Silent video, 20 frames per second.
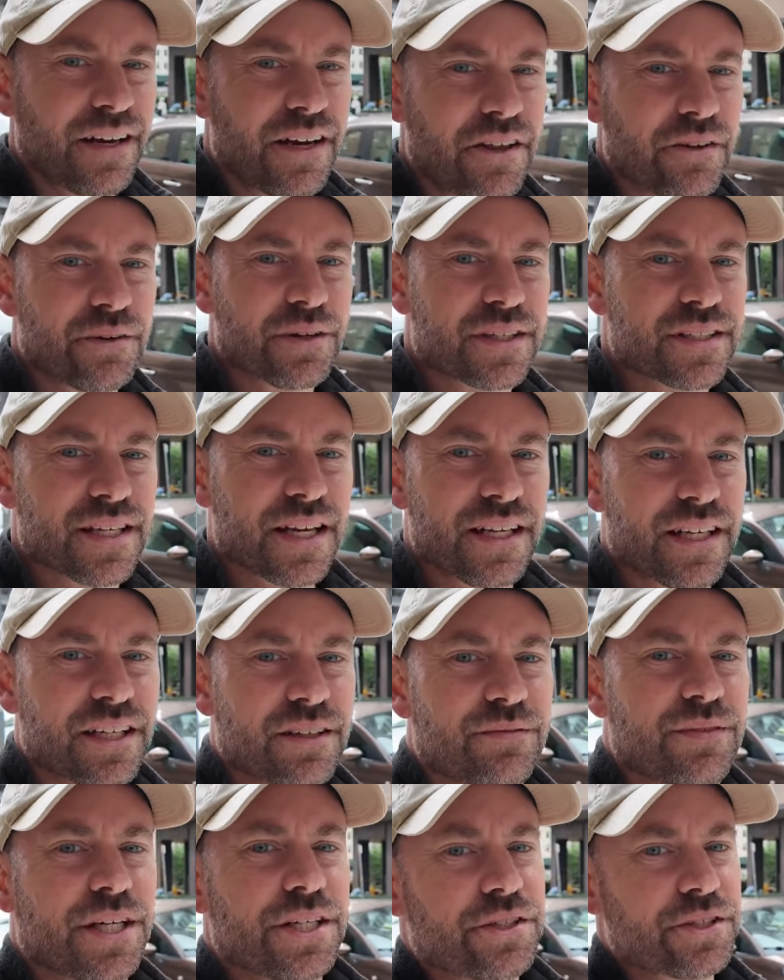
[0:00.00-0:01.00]
Another exciting
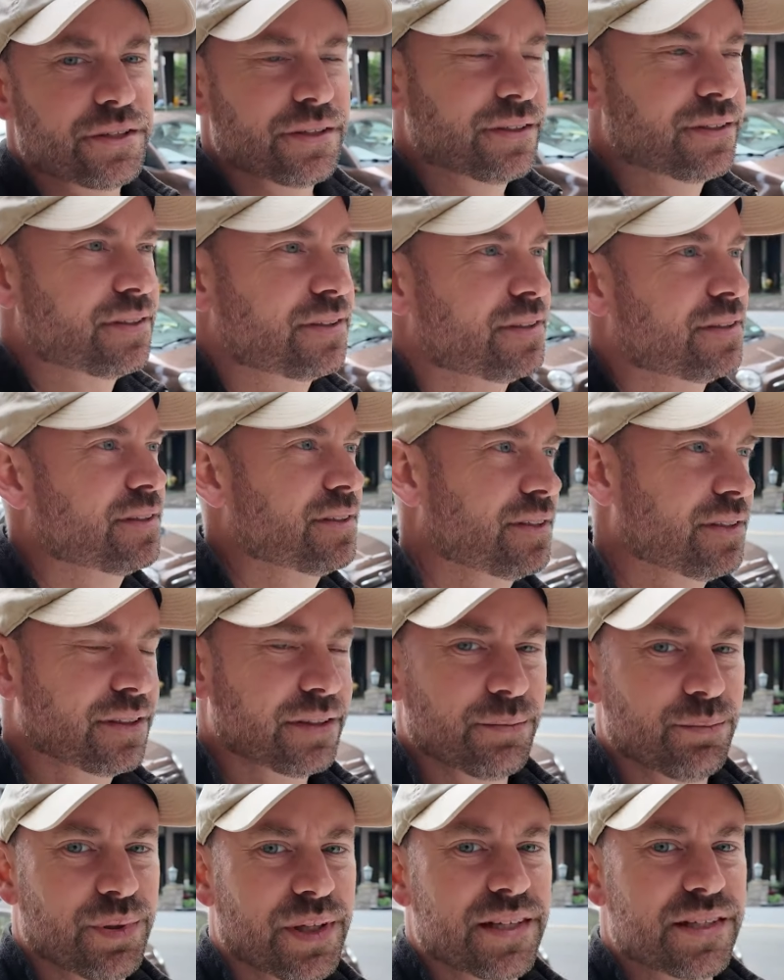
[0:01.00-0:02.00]
adventure.
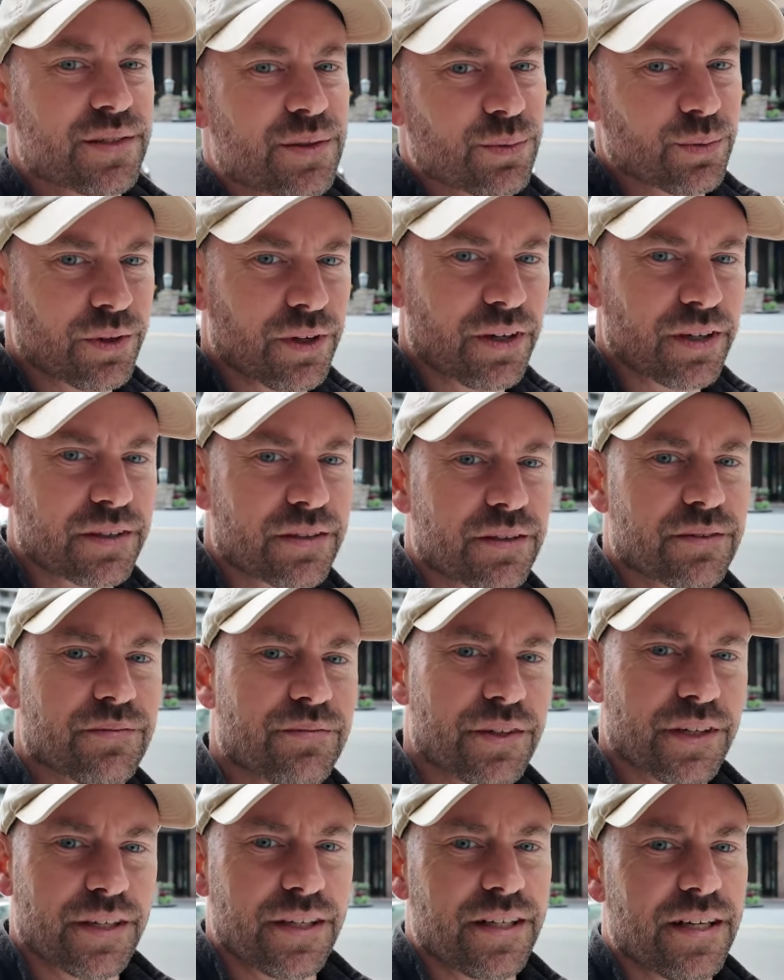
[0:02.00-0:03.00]
Pleasant walk,
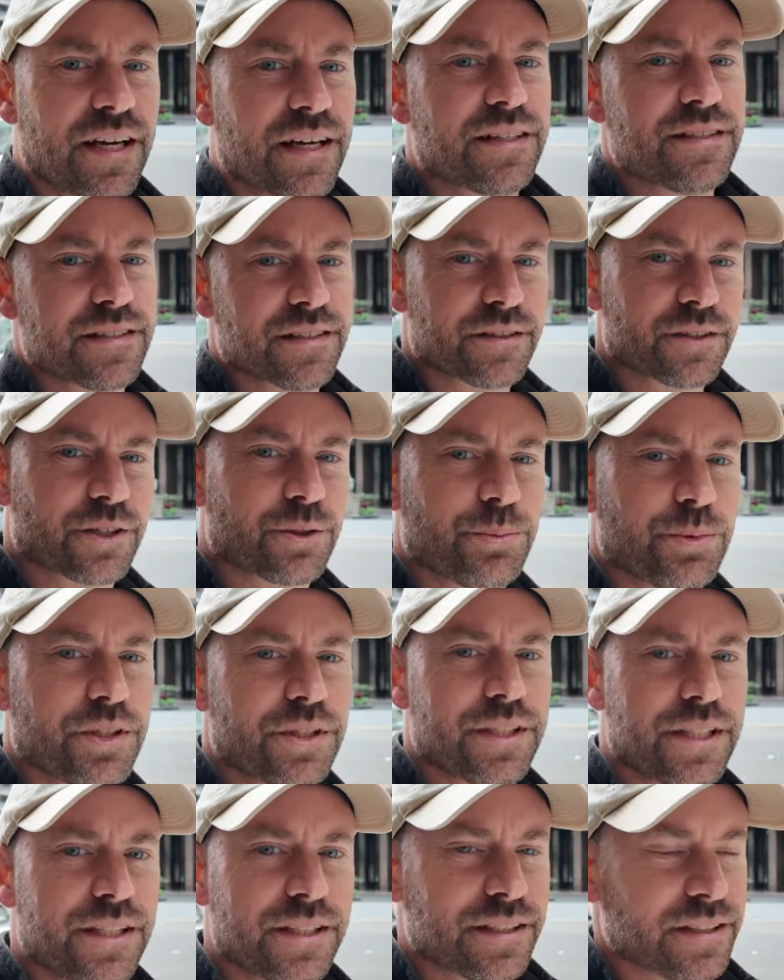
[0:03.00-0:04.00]
very nice little
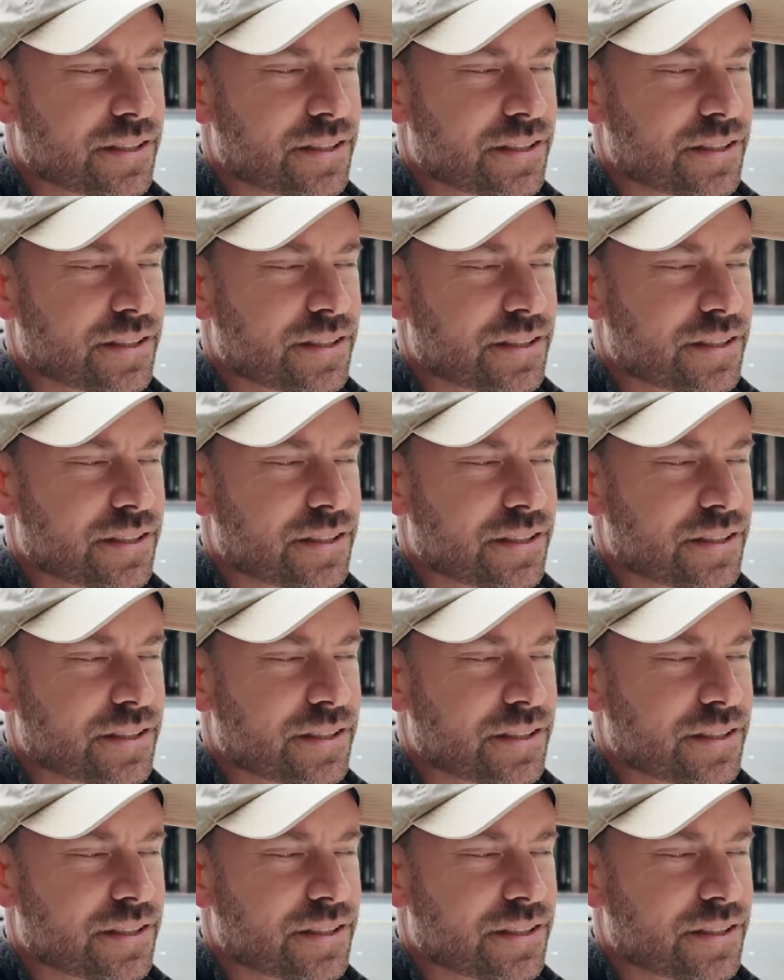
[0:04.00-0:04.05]
community.